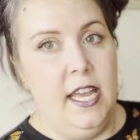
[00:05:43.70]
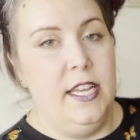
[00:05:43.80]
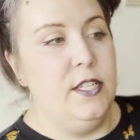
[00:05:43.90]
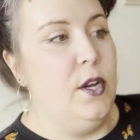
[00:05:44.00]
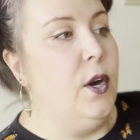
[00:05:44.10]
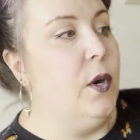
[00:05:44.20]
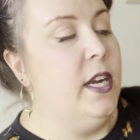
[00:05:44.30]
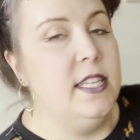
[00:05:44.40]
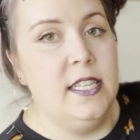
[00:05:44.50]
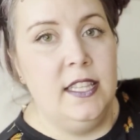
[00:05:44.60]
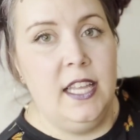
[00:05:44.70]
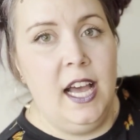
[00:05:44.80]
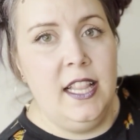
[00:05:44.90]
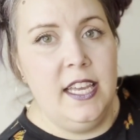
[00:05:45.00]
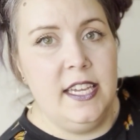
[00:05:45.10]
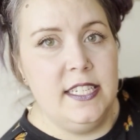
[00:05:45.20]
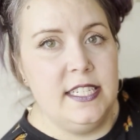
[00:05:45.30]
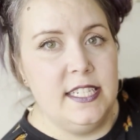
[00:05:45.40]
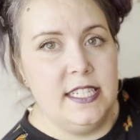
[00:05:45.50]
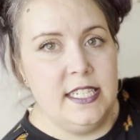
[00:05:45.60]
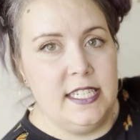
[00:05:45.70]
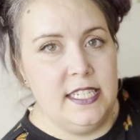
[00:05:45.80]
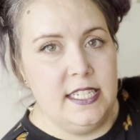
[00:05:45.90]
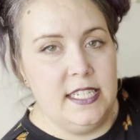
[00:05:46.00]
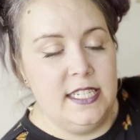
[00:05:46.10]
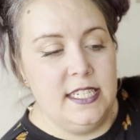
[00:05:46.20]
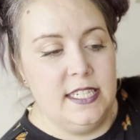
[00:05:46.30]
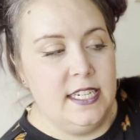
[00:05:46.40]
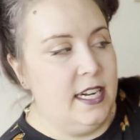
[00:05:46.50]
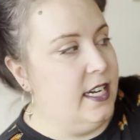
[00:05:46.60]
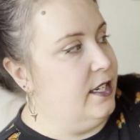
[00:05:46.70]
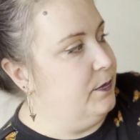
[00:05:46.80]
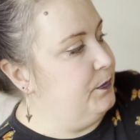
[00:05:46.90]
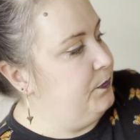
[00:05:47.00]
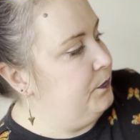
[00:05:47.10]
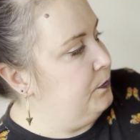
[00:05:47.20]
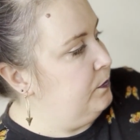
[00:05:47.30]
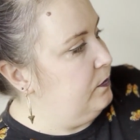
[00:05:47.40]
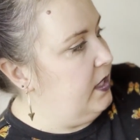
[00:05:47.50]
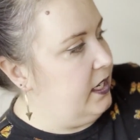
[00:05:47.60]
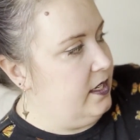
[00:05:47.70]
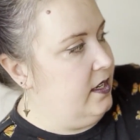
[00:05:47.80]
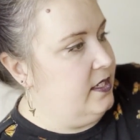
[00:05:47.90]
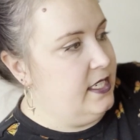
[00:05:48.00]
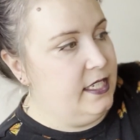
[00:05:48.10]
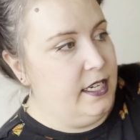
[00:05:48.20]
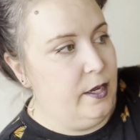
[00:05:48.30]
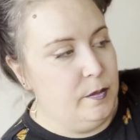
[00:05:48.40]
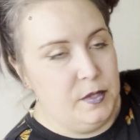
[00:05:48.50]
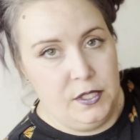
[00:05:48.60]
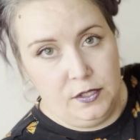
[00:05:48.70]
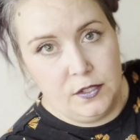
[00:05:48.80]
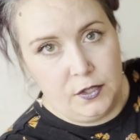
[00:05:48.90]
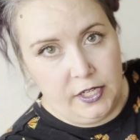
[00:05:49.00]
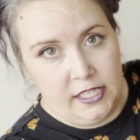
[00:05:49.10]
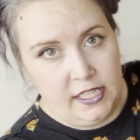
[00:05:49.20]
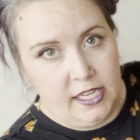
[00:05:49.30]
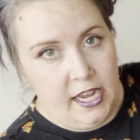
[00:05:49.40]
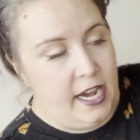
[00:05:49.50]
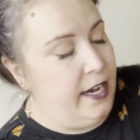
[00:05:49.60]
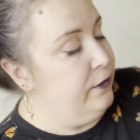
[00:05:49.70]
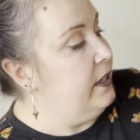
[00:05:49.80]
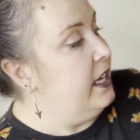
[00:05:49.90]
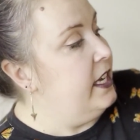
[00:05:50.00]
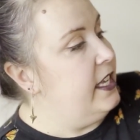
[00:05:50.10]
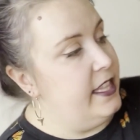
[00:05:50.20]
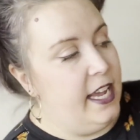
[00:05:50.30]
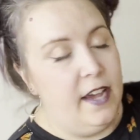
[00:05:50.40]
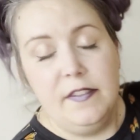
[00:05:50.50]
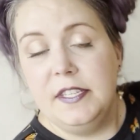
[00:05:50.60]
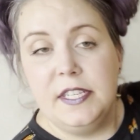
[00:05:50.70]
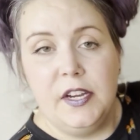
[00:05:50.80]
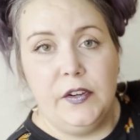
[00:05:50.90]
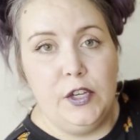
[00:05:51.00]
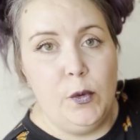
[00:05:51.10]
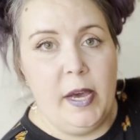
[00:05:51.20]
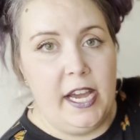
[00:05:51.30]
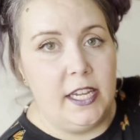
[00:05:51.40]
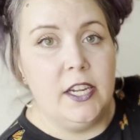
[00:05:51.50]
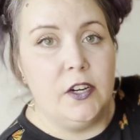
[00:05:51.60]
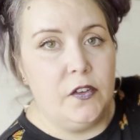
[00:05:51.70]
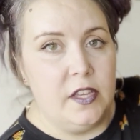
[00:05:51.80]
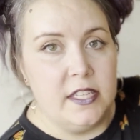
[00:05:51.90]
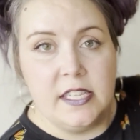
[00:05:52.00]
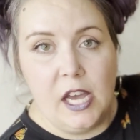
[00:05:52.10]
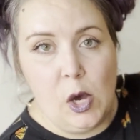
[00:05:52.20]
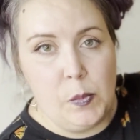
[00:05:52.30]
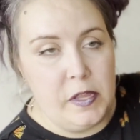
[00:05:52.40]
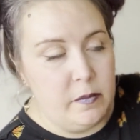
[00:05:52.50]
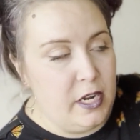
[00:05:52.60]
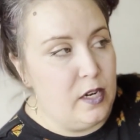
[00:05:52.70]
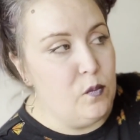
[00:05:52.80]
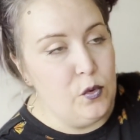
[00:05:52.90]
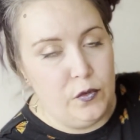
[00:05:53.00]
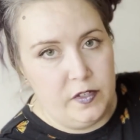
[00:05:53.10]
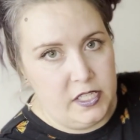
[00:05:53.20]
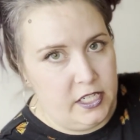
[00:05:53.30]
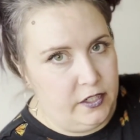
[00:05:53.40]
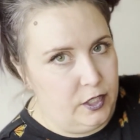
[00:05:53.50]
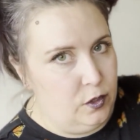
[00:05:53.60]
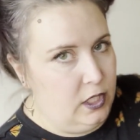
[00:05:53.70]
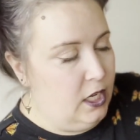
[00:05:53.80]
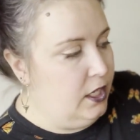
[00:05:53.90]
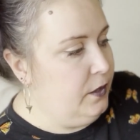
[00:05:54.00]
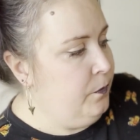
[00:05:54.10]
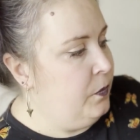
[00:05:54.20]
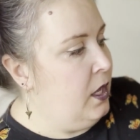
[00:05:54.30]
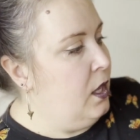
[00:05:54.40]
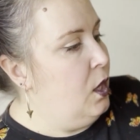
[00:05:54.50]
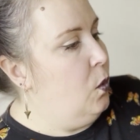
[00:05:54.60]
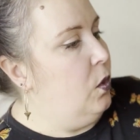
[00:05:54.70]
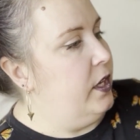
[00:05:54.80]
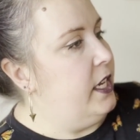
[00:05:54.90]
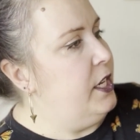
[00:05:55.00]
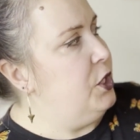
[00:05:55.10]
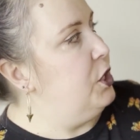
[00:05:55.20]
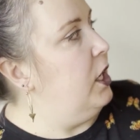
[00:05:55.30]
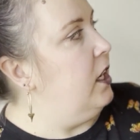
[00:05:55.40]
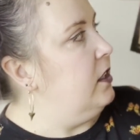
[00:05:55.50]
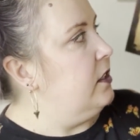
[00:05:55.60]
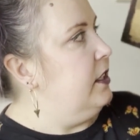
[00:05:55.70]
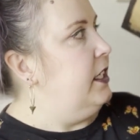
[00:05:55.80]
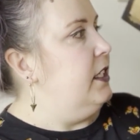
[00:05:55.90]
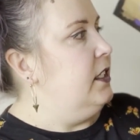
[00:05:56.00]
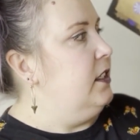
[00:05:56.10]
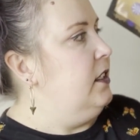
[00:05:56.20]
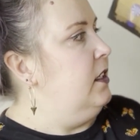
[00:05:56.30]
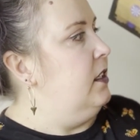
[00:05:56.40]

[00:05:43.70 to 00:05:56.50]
So it's a lot like a D&D, like a DM's screen that they have. They have the scenario back here, things to help them kind of move the scenario along. Well, each color here